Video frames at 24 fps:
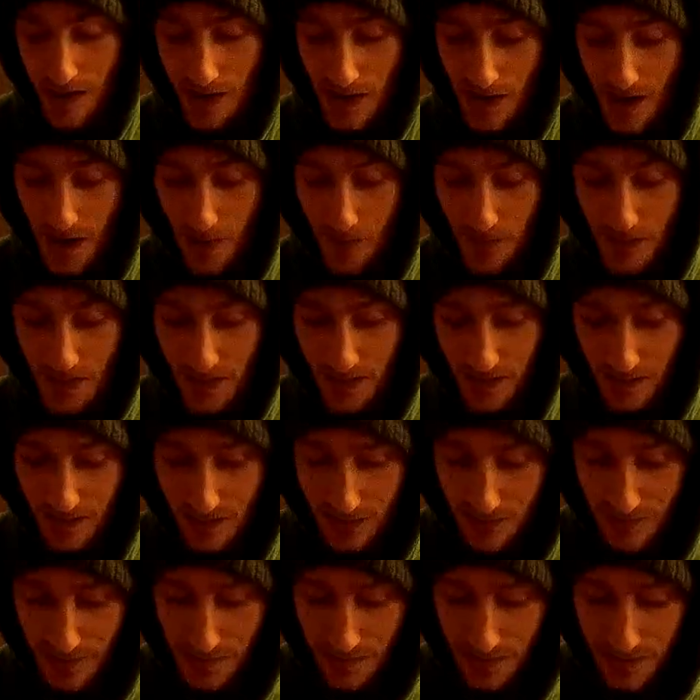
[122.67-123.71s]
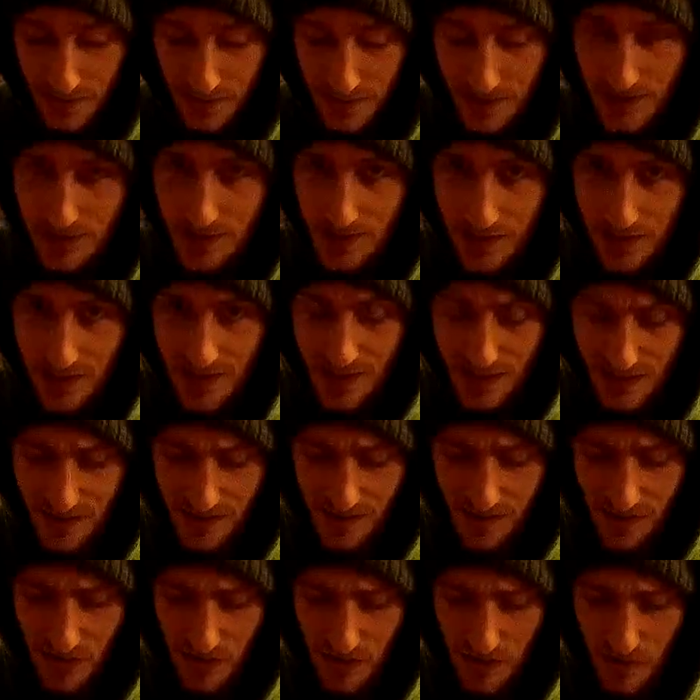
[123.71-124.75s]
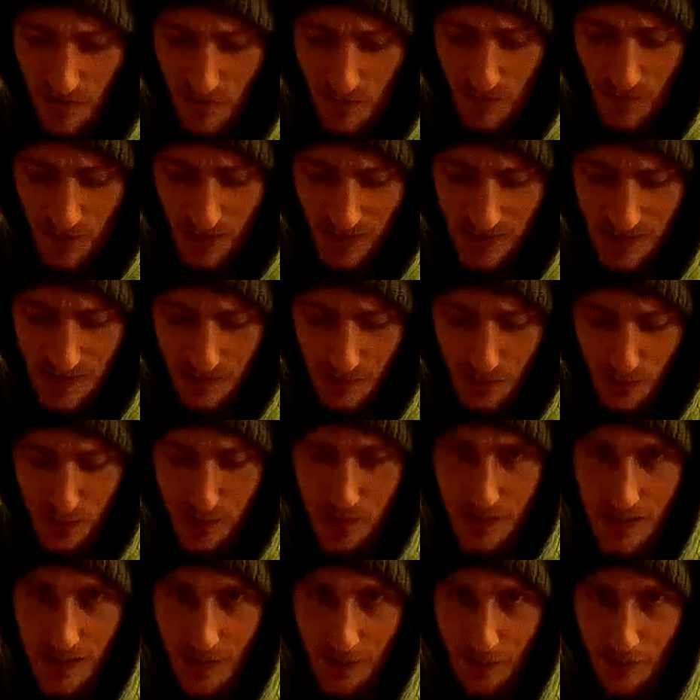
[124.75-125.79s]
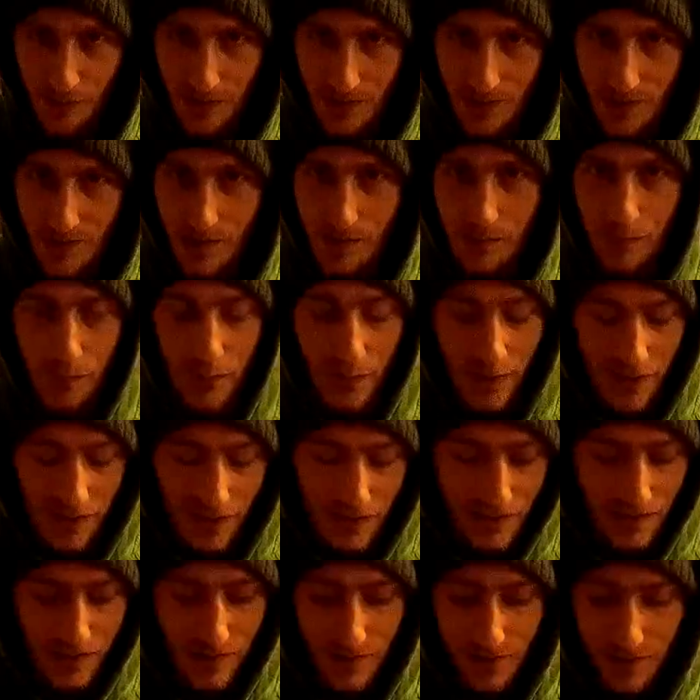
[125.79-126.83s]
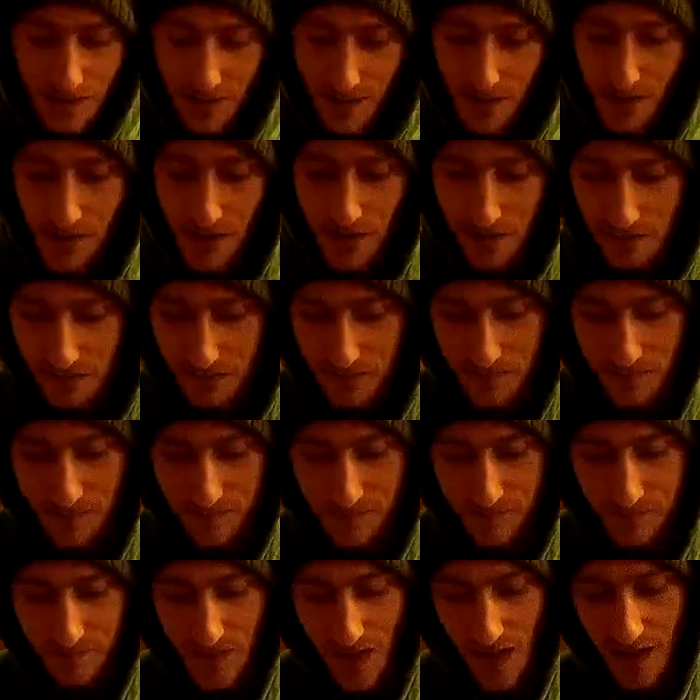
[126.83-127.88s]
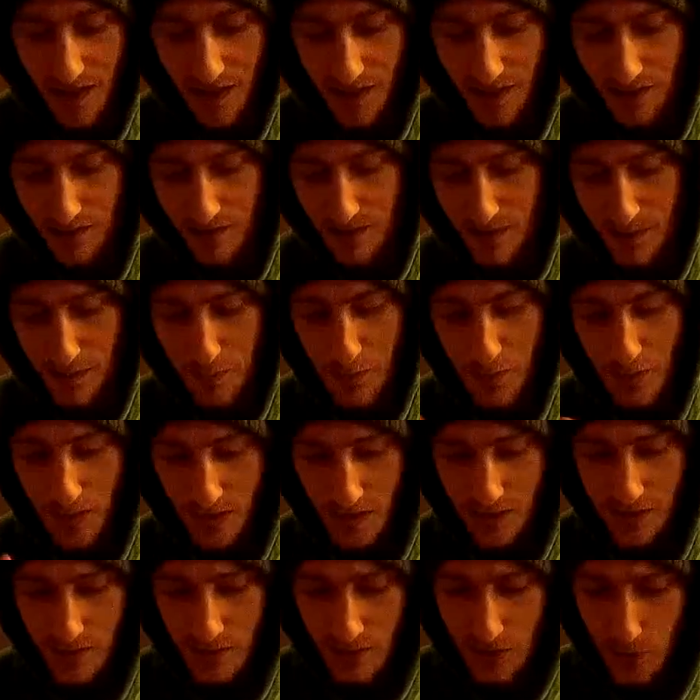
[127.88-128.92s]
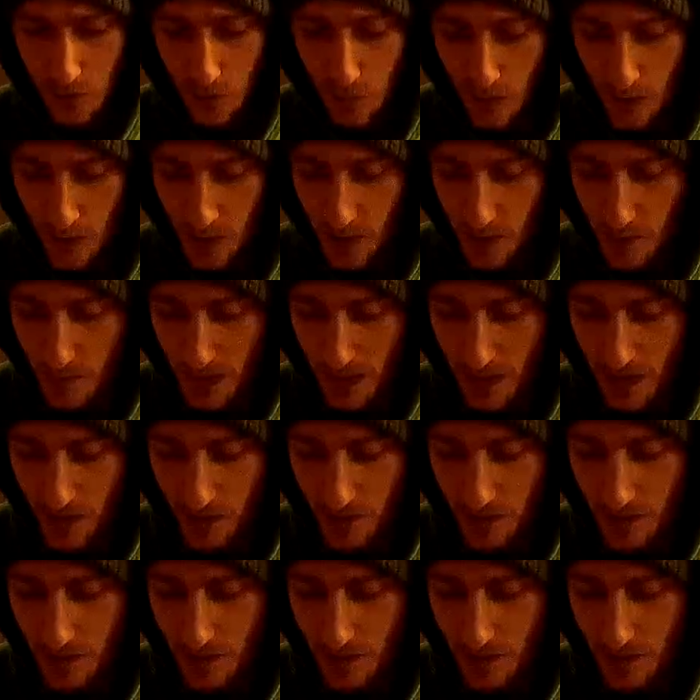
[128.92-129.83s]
I mean, a little flexible and everything, but nothing to be too worried about.